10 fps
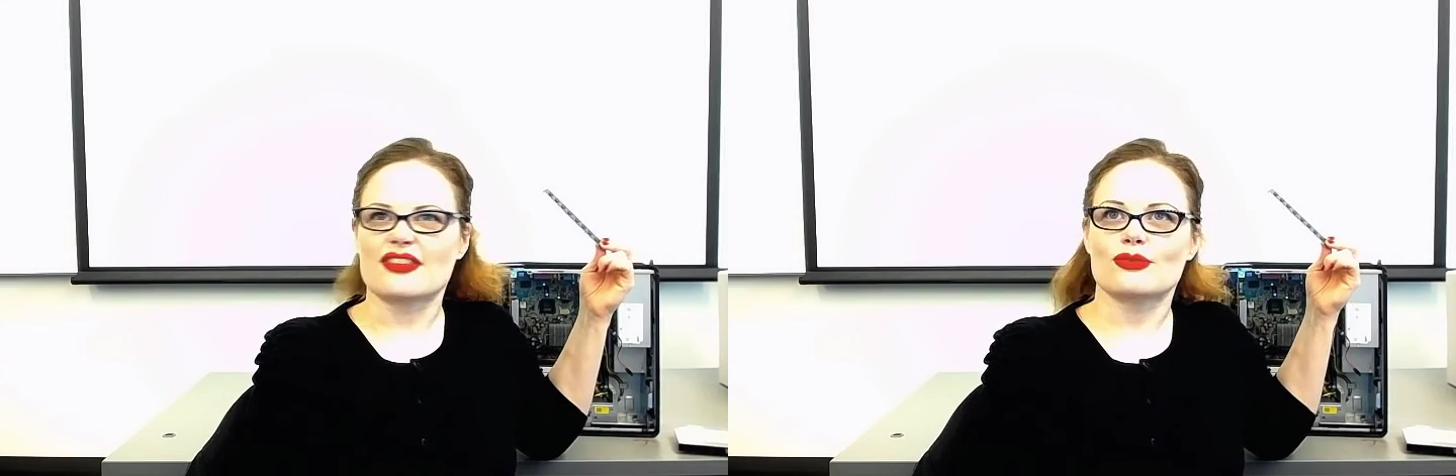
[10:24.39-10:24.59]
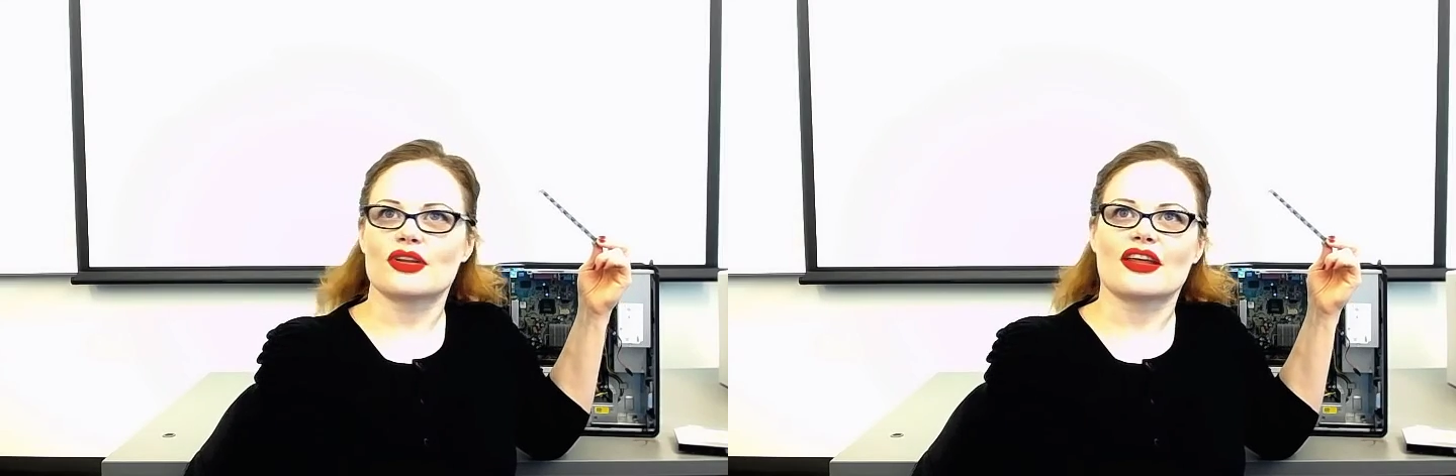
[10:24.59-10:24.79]

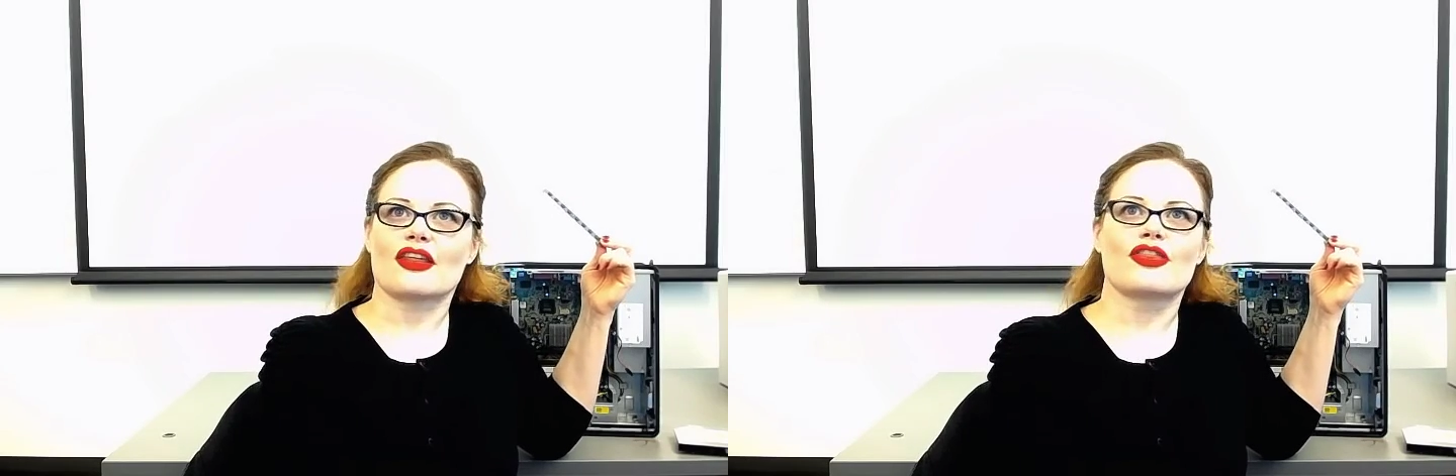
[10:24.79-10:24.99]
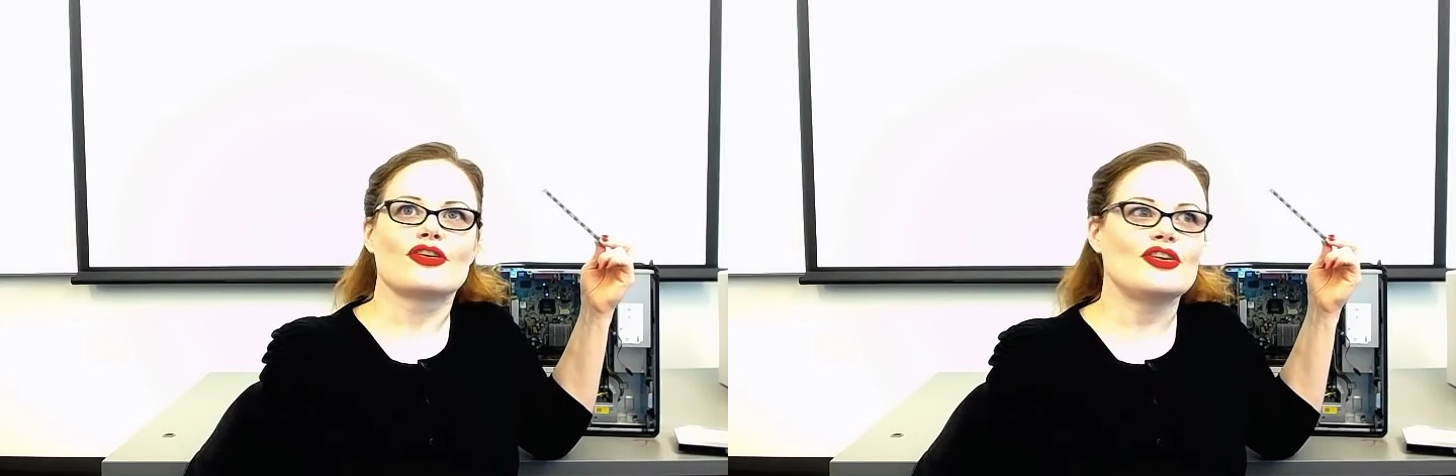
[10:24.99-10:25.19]
with like a
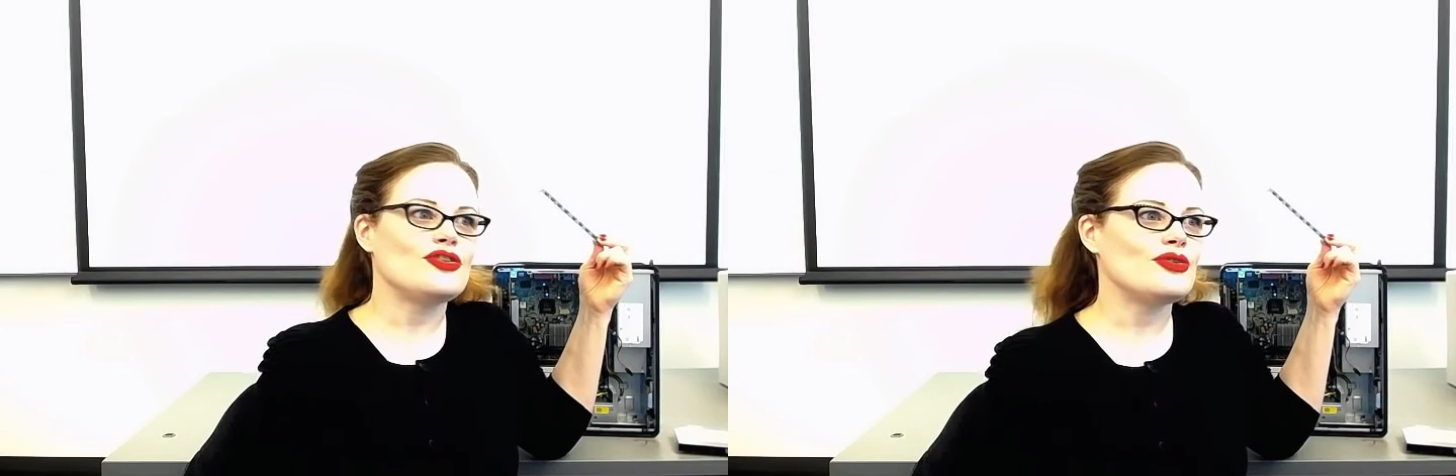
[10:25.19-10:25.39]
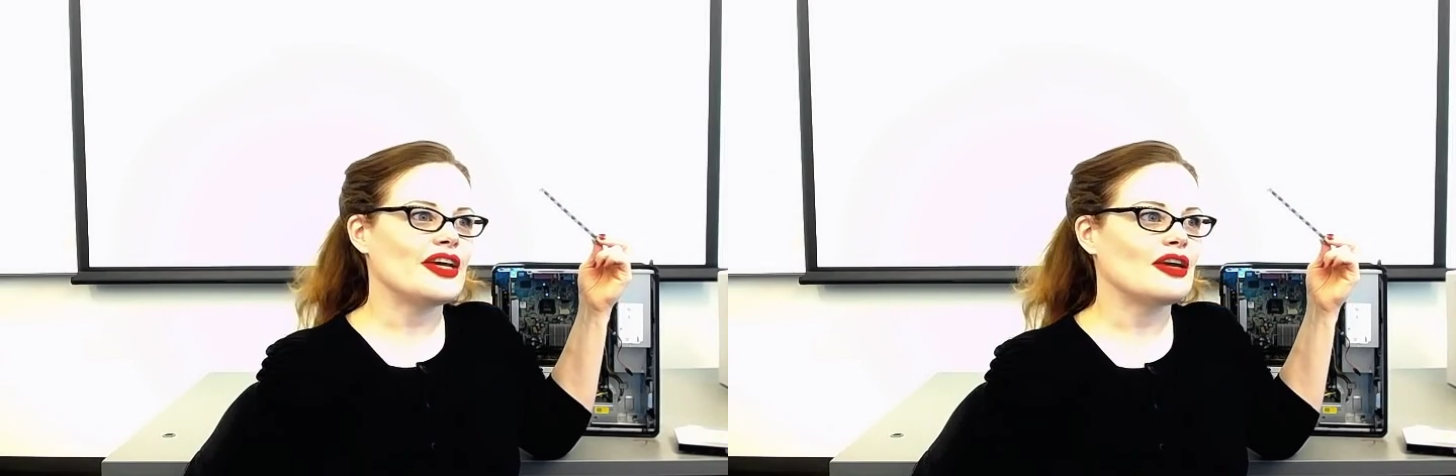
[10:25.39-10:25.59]
32
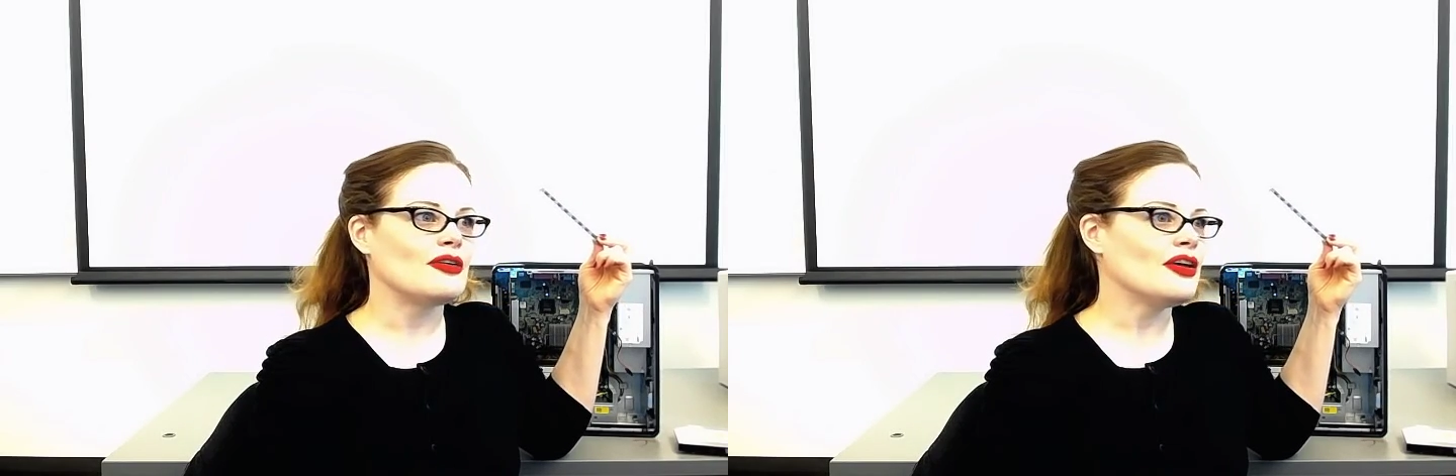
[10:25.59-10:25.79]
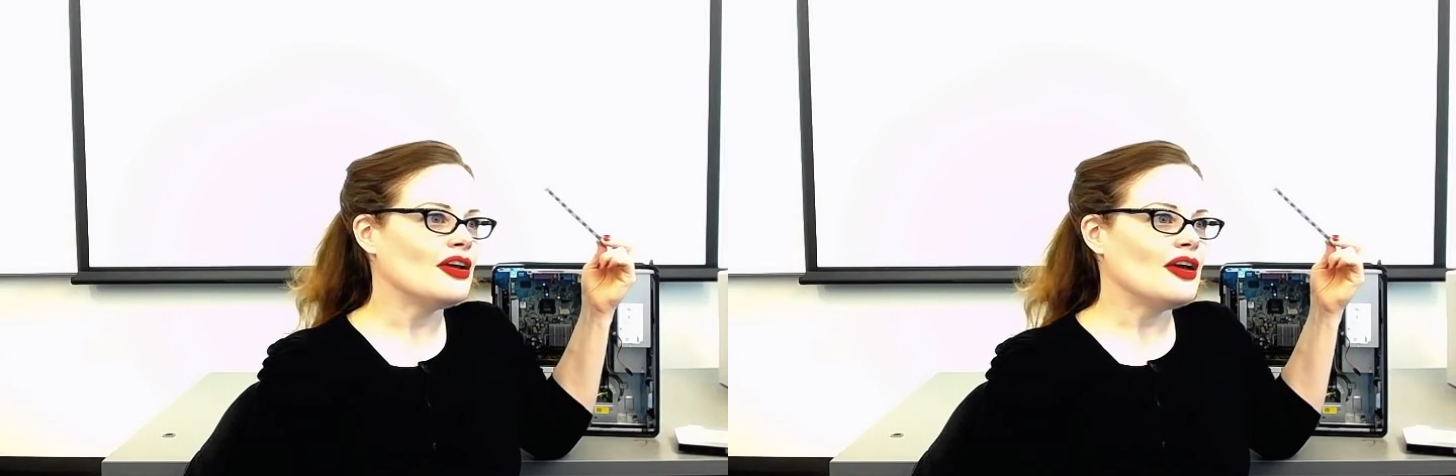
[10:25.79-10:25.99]
gig
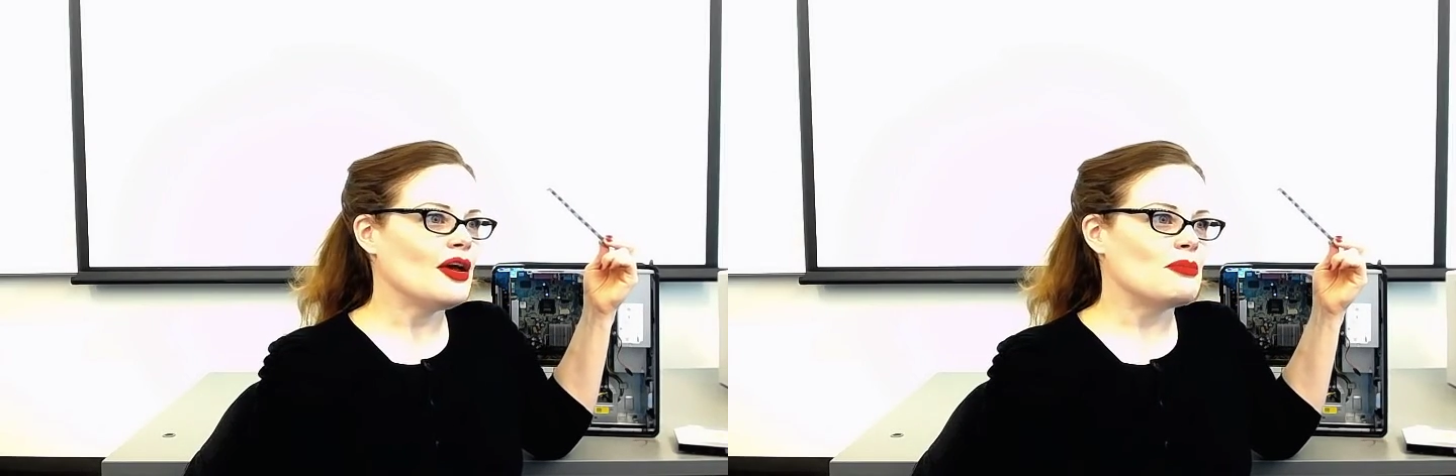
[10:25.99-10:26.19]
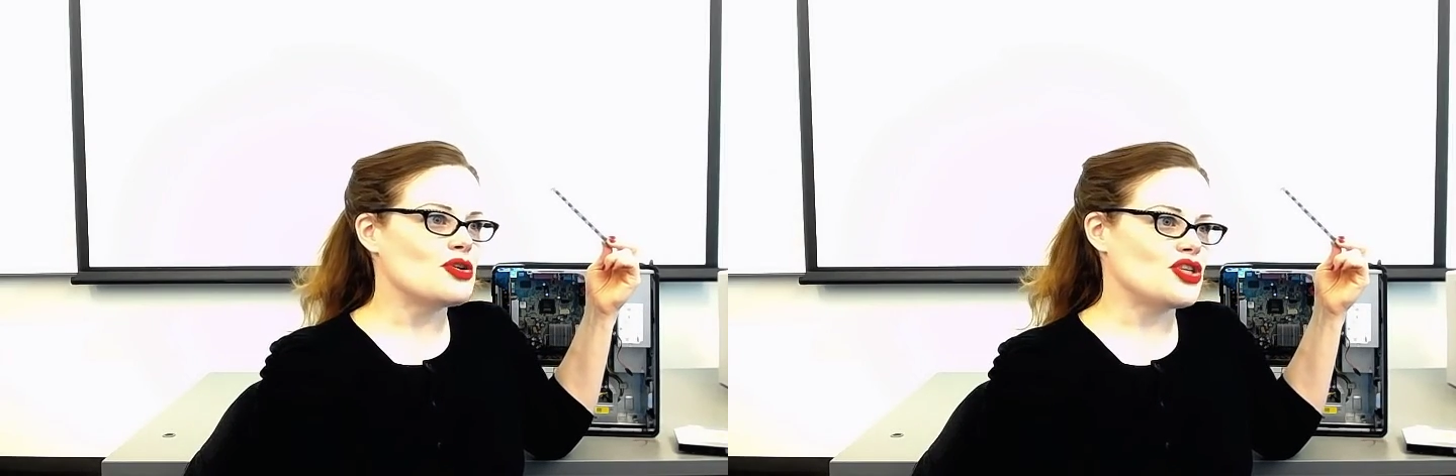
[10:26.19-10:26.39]

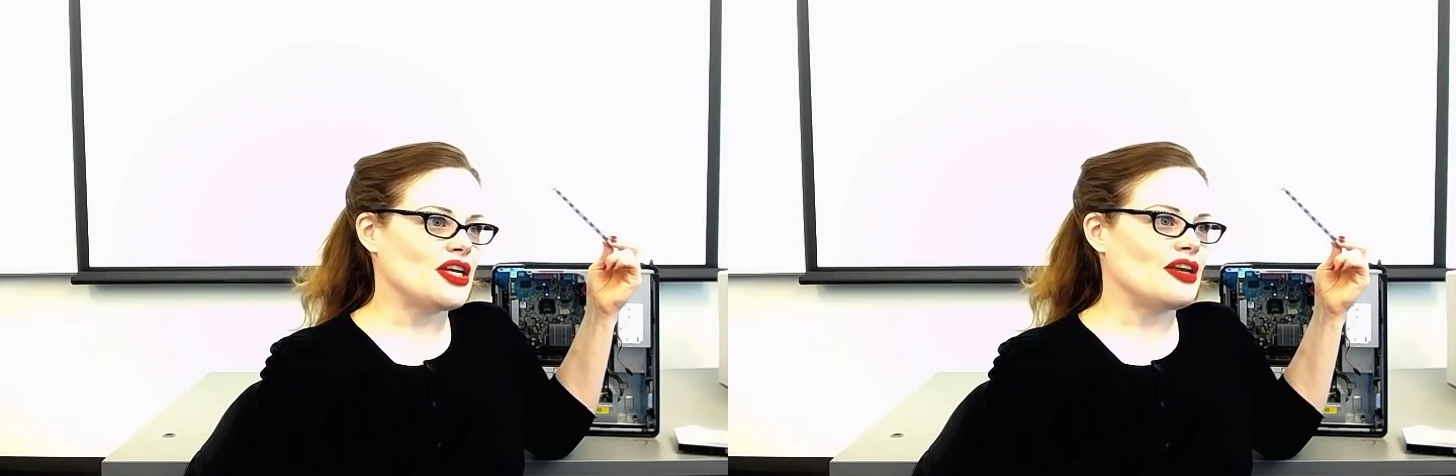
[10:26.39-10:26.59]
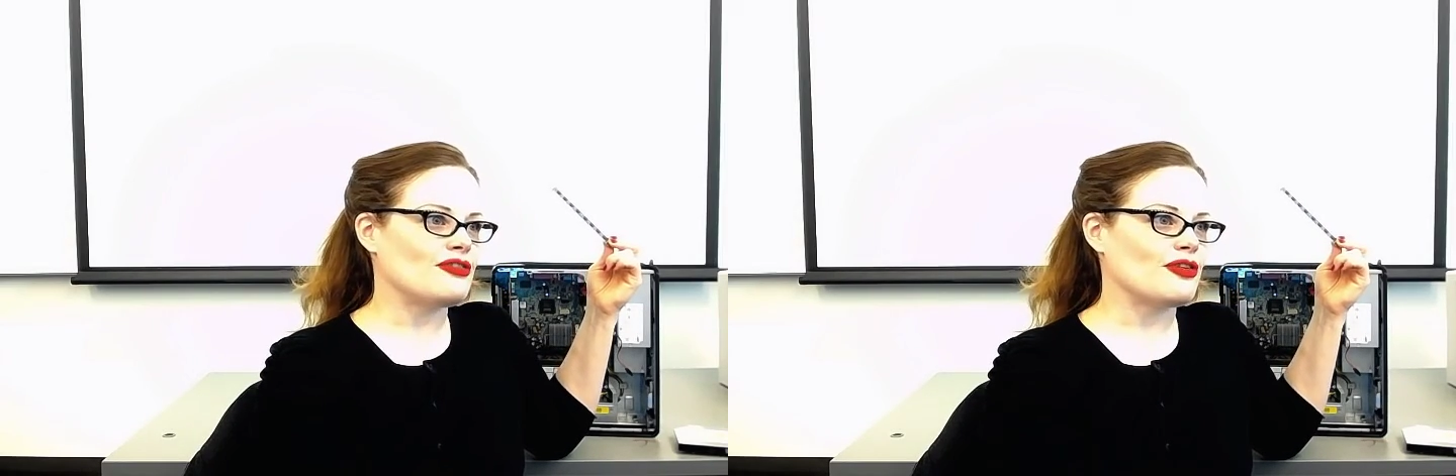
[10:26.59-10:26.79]

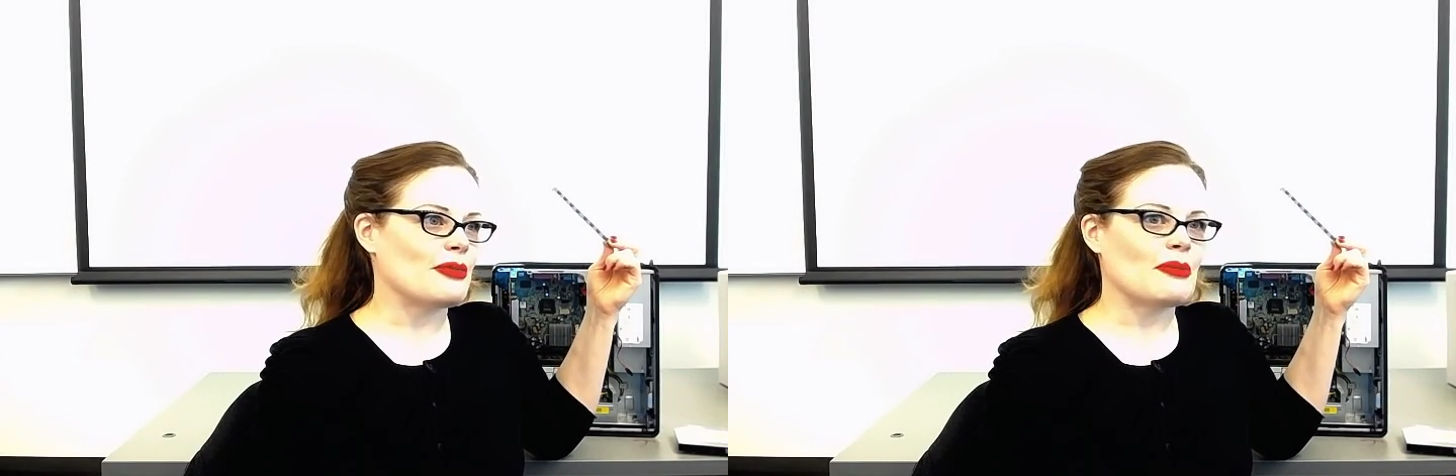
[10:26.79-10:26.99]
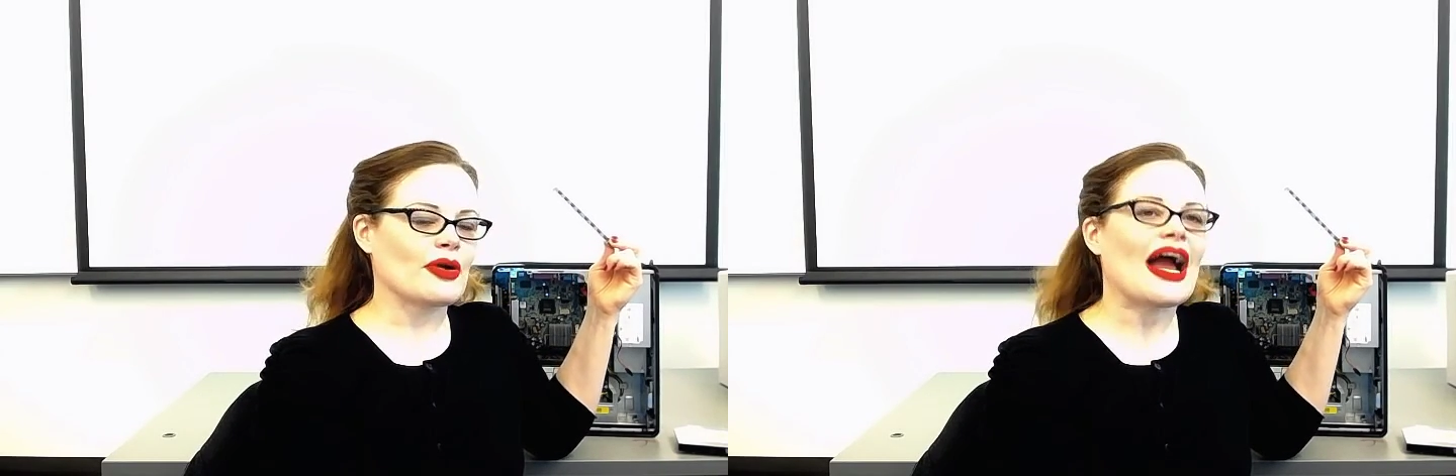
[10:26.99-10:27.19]
machine for memory.